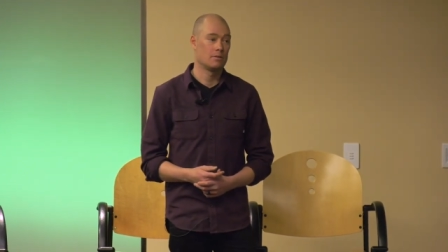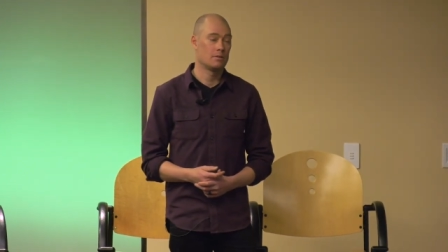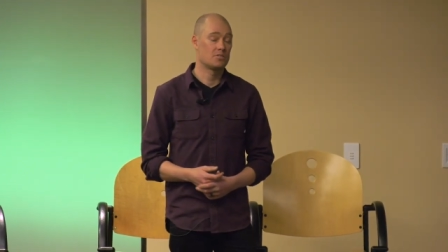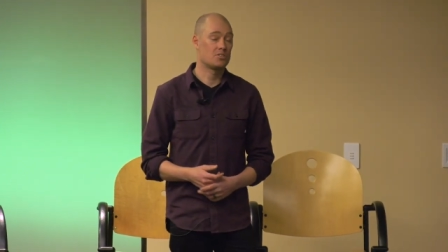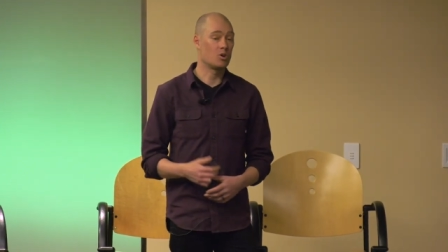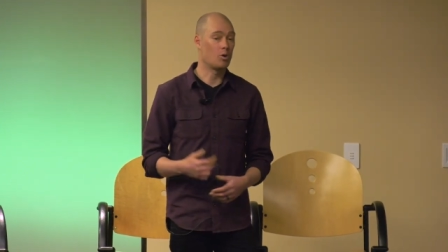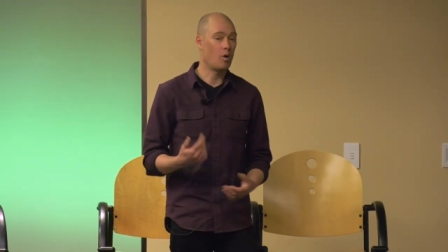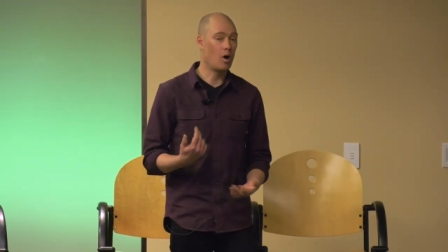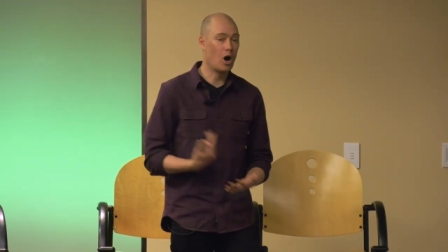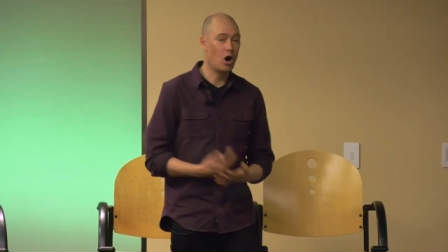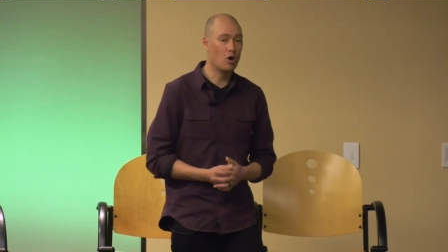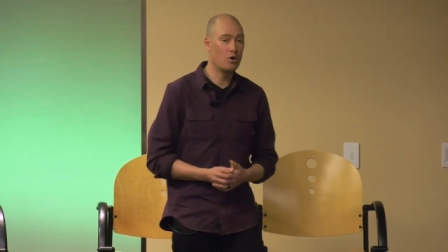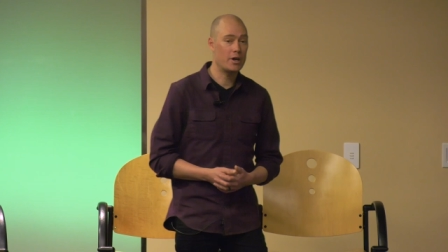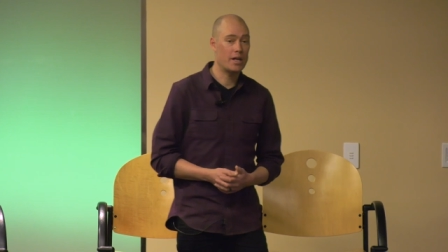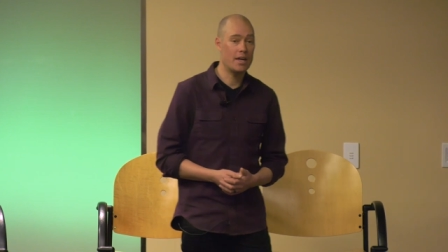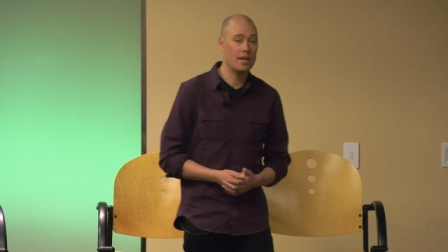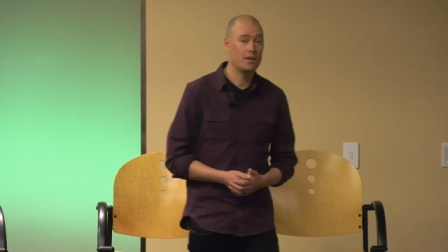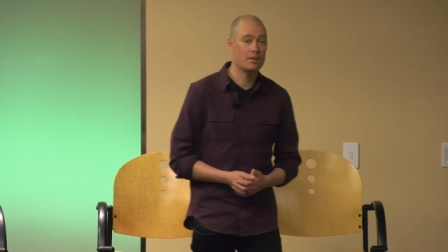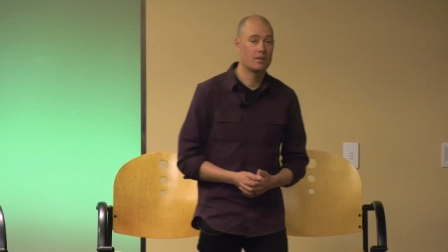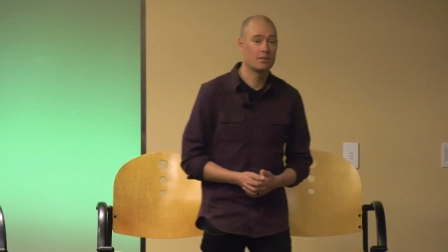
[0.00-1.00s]
So own
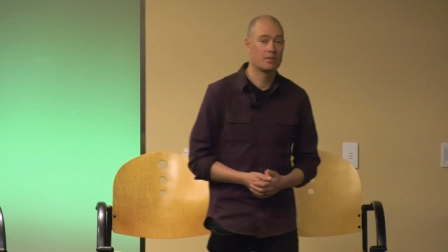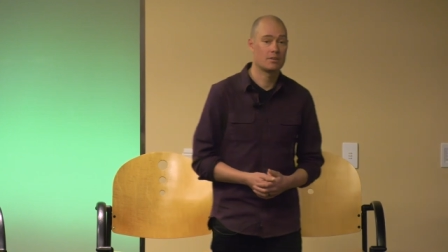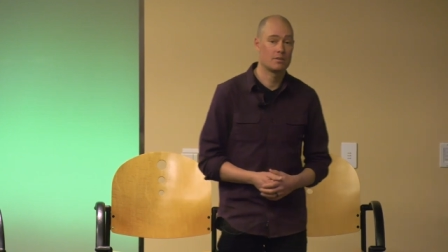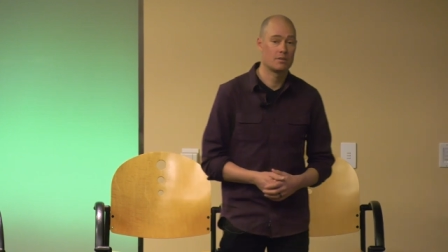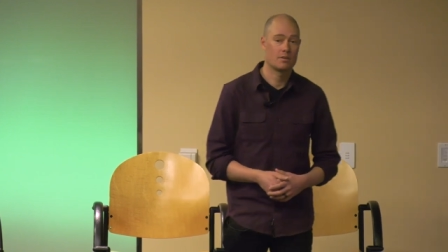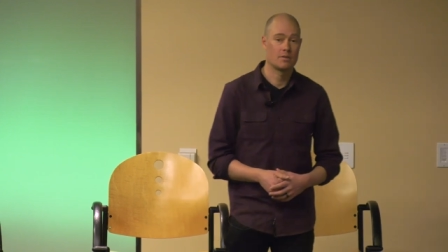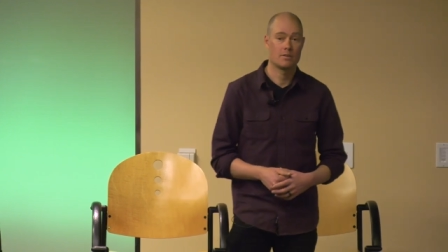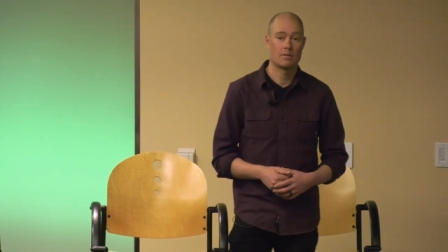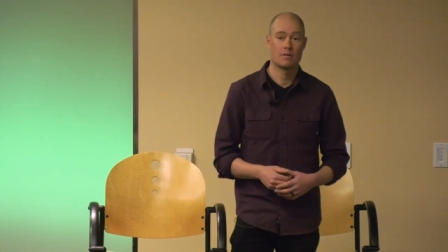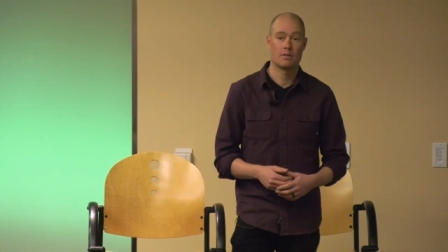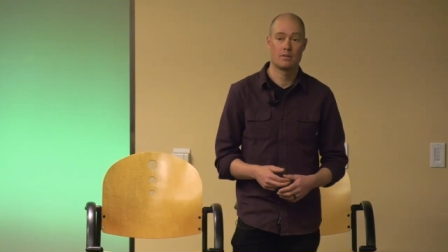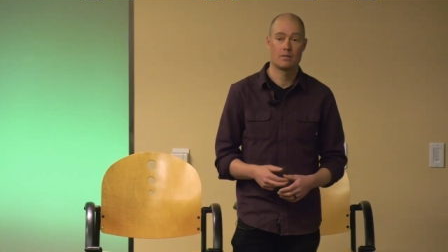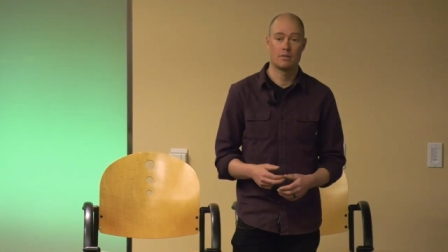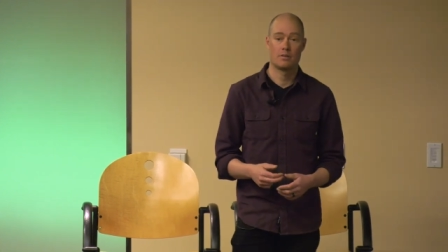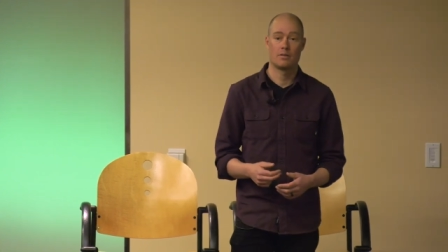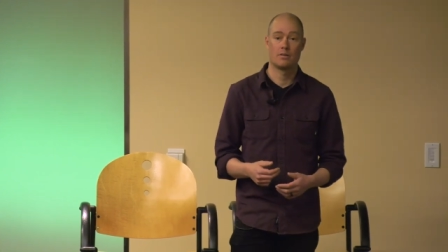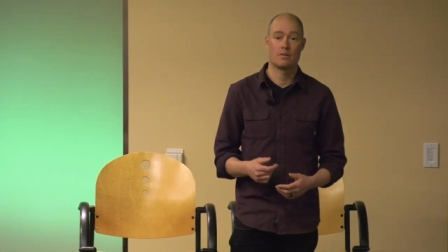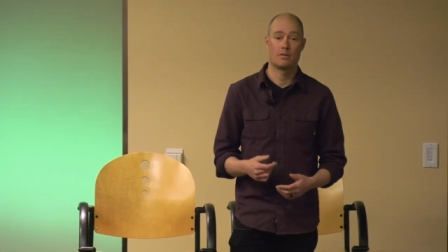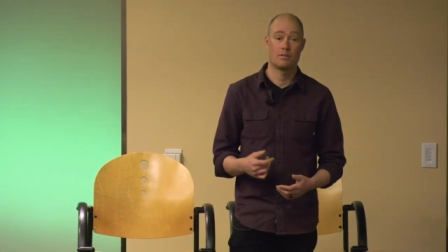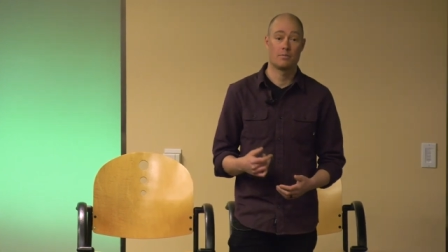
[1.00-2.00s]
it,
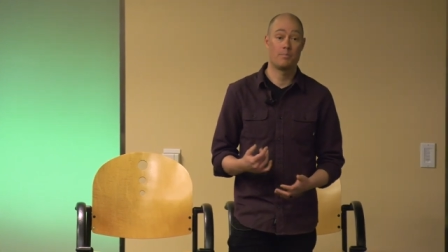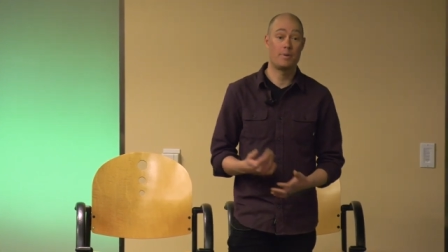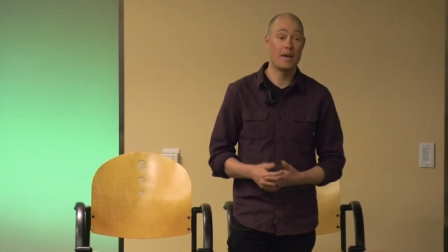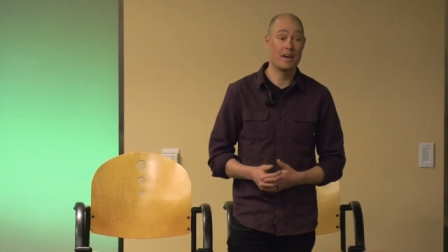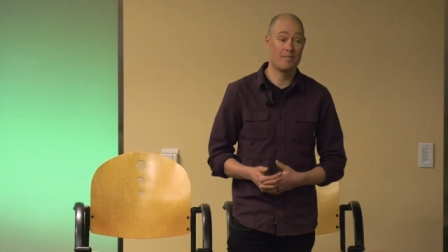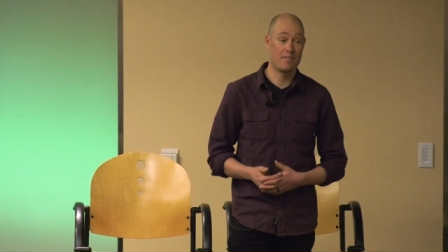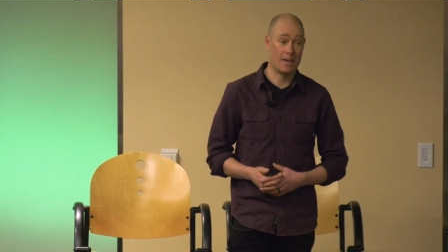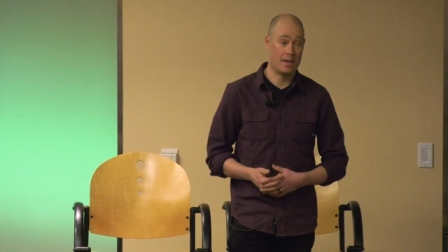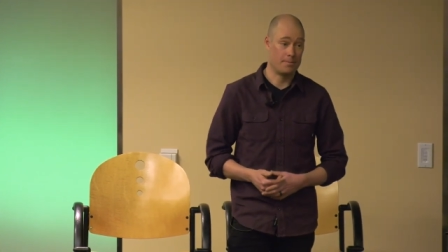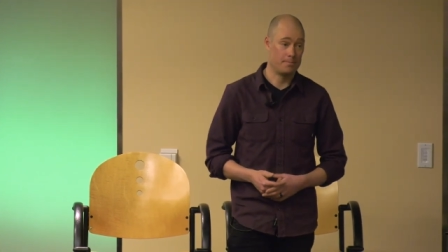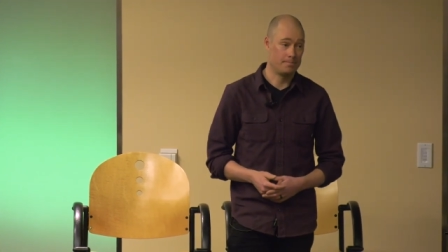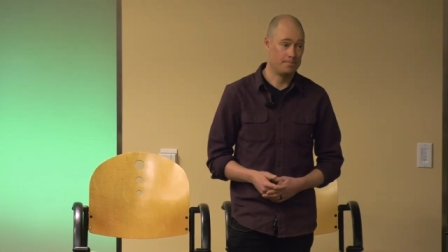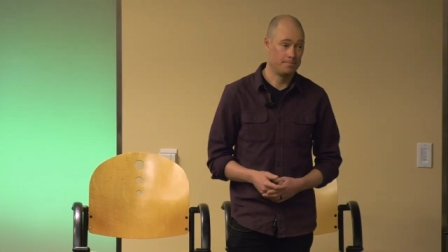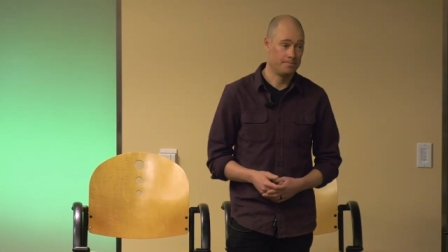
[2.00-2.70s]
pivot.